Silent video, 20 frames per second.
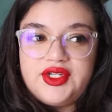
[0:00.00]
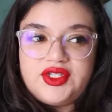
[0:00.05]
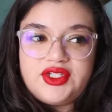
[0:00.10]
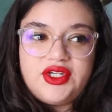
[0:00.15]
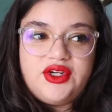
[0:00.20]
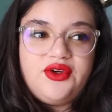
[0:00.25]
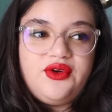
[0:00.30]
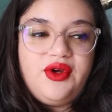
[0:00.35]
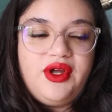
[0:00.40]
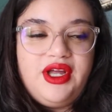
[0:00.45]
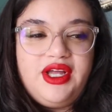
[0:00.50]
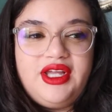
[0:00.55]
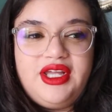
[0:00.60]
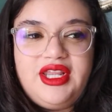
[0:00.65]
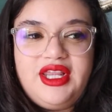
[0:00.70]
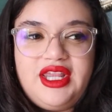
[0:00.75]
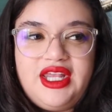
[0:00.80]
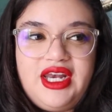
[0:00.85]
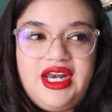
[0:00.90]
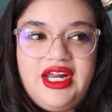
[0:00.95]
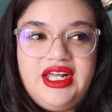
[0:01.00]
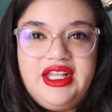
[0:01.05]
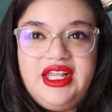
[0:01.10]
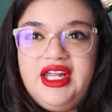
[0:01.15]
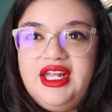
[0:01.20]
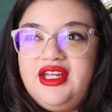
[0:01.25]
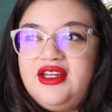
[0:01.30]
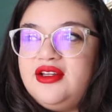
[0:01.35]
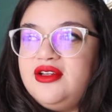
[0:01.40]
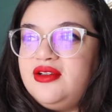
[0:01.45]
so then I
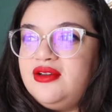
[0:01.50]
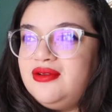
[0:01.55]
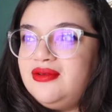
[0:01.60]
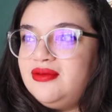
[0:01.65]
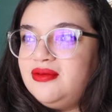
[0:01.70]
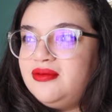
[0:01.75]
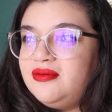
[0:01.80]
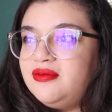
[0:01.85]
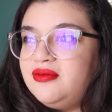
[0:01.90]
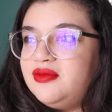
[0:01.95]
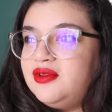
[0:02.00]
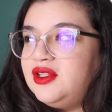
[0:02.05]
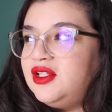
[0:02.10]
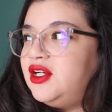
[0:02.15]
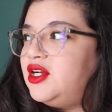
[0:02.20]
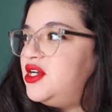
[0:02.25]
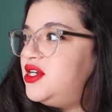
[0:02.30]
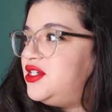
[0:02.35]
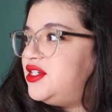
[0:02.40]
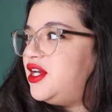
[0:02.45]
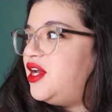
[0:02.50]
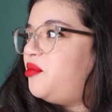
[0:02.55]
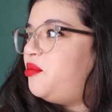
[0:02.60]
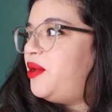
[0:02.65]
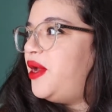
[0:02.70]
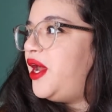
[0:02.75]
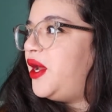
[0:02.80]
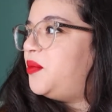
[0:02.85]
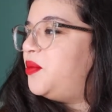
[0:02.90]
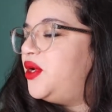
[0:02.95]
like looked
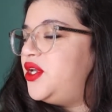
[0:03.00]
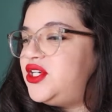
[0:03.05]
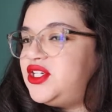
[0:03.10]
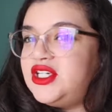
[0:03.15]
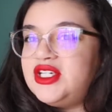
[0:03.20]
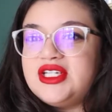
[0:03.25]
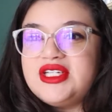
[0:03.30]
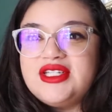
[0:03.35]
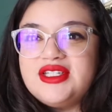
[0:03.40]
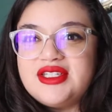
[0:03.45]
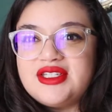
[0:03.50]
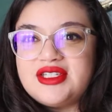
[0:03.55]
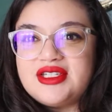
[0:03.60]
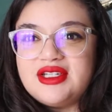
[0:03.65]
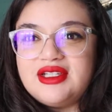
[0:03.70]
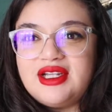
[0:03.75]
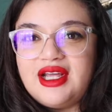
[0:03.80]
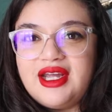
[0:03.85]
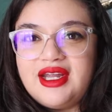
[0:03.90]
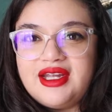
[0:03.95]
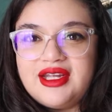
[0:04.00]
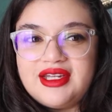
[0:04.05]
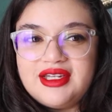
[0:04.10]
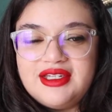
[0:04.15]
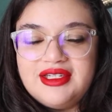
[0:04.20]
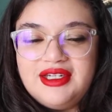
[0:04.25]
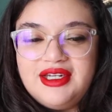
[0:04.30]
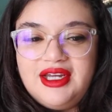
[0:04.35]
up how much it is to like